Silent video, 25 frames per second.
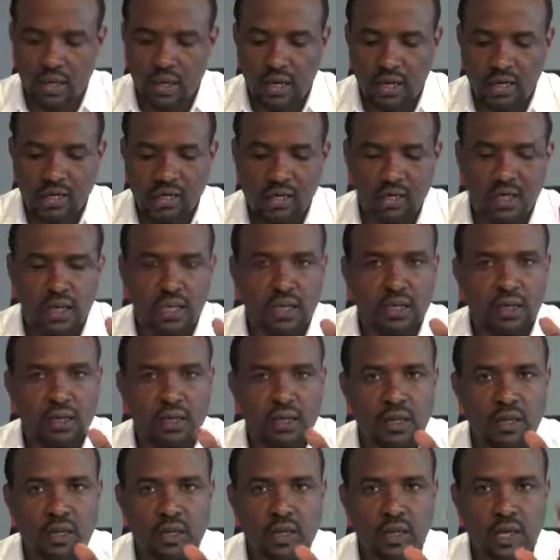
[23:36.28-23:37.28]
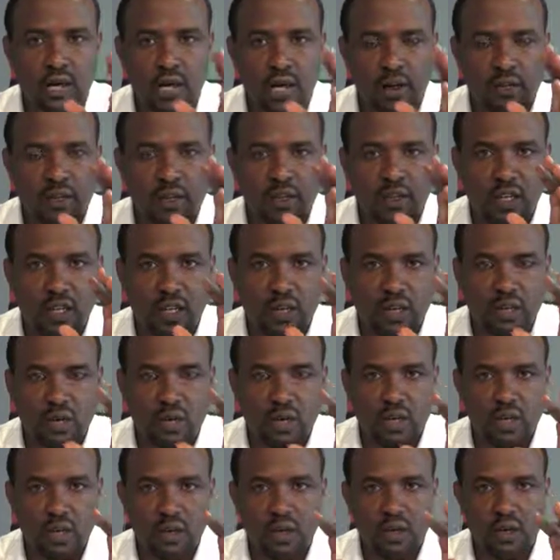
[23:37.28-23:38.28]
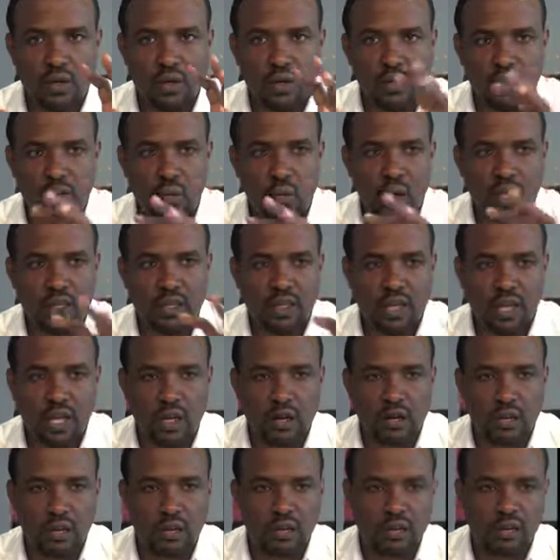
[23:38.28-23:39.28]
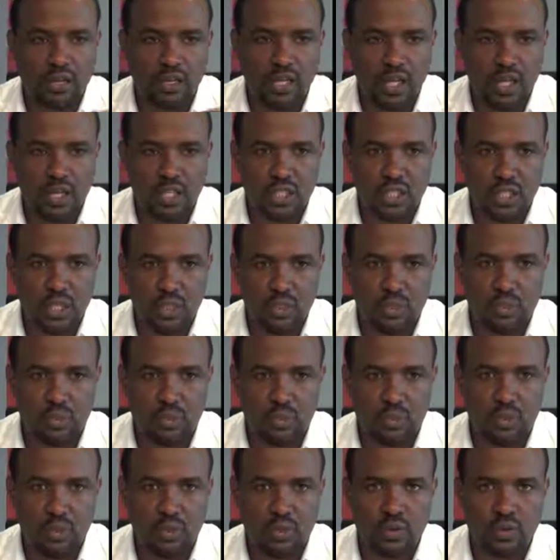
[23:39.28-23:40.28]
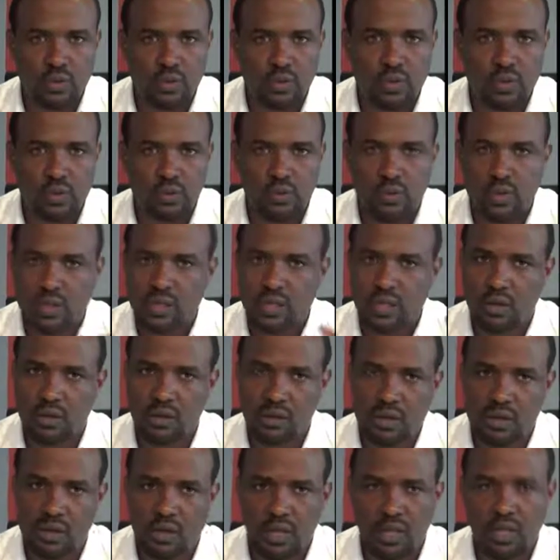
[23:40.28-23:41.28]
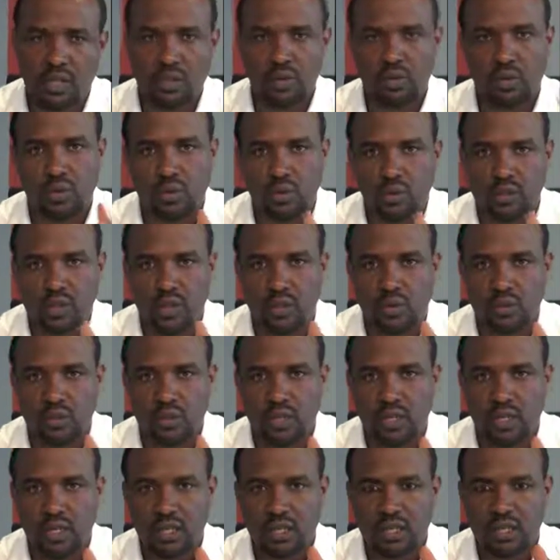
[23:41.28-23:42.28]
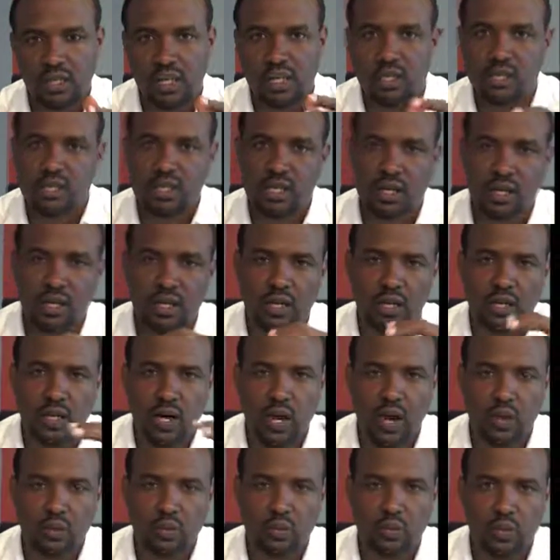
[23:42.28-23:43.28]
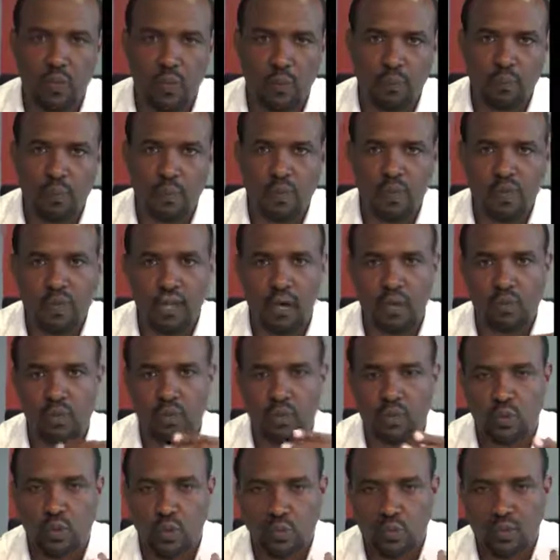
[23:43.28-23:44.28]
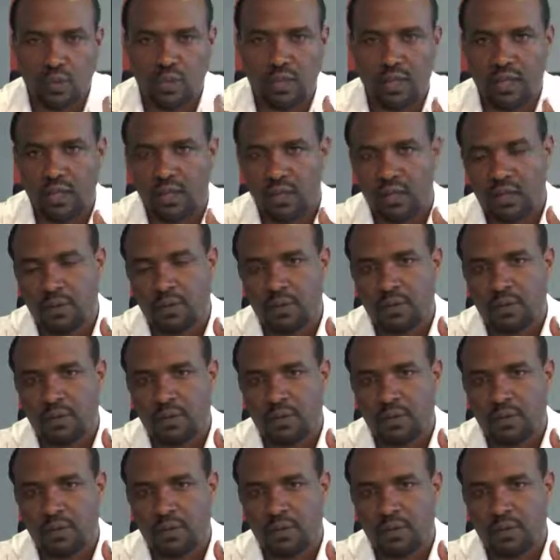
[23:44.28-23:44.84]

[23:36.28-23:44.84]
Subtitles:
and then after knowing what kind of structure to put, whether with gate or without a gate, and then how to operate, how to communicate